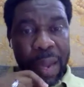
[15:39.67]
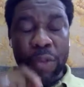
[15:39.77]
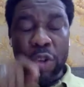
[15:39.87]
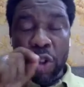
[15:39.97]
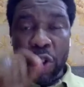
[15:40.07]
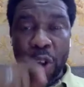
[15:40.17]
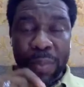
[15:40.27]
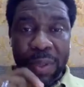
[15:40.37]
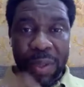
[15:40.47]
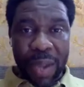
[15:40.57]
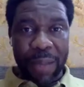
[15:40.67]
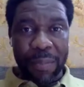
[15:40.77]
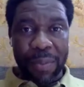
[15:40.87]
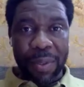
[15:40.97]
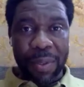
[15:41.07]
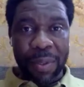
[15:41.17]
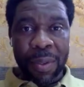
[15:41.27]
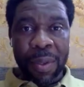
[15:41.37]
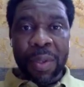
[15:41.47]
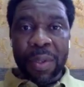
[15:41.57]
And sometimes
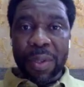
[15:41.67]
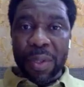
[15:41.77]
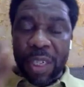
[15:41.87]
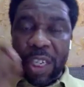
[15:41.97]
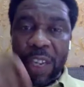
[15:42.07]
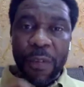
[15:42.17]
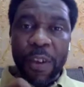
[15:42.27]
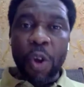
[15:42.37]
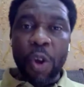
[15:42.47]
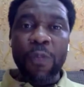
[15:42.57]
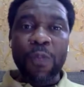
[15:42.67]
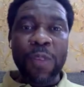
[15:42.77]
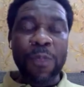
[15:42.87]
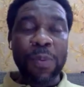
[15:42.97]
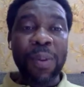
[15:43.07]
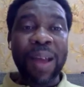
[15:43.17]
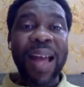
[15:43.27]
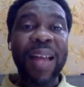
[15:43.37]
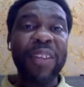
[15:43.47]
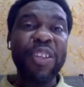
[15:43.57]
difficult people
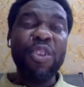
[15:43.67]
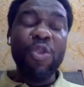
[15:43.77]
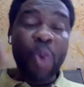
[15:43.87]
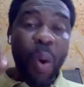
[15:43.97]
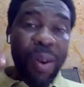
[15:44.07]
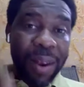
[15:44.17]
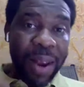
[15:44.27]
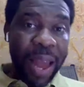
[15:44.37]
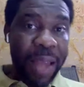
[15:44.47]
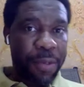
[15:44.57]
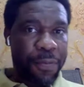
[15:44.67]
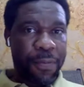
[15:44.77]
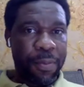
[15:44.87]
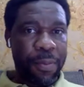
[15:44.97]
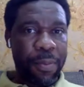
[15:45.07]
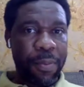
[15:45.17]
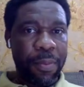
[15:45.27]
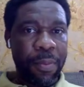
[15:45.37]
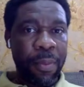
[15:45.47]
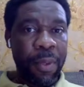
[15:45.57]
are in your life
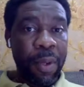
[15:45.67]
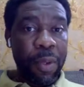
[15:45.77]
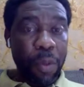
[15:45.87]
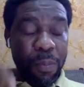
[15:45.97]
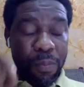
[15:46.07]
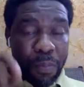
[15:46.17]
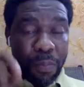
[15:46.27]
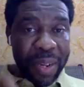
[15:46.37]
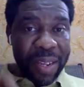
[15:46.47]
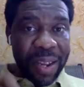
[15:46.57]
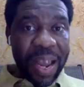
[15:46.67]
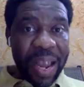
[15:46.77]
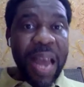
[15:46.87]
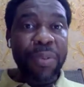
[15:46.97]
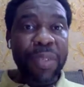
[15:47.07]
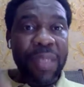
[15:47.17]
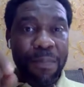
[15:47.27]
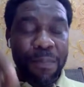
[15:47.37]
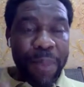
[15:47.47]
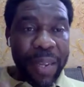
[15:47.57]
to bring out
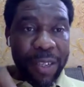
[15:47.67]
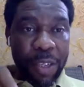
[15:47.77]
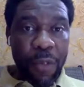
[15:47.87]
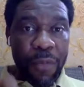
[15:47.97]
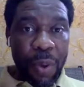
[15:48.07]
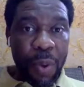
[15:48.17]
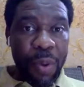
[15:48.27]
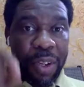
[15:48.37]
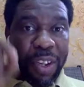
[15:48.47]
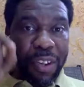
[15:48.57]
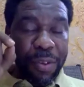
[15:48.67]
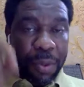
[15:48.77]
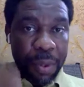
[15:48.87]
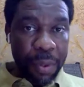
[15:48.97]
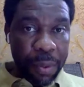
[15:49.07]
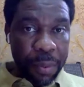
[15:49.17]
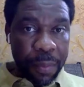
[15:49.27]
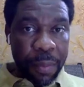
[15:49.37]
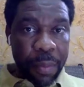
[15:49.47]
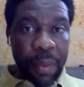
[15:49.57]
the best of God in you
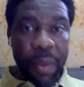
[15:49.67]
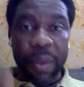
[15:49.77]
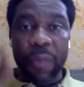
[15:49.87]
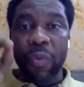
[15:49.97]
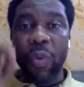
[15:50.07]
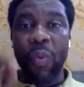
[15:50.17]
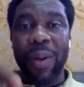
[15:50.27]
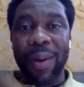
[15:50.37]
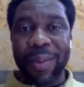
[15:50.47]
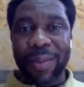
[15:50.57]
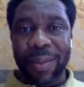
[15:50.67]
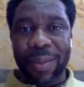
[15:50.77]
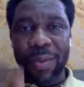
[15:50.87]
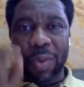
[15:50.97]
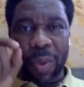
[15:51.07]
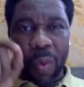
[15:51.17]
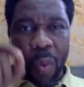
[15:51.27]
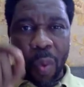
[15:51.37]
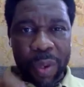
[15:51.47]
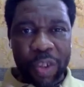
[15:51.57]
if you will listen to the
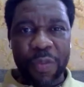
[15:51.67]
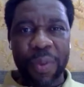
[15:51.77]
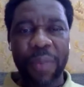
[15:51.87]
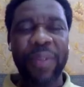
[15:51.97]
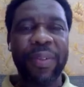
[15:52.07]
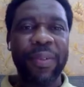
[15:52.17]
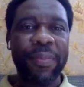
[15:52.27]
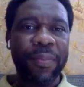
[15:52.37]
Holy Spirit.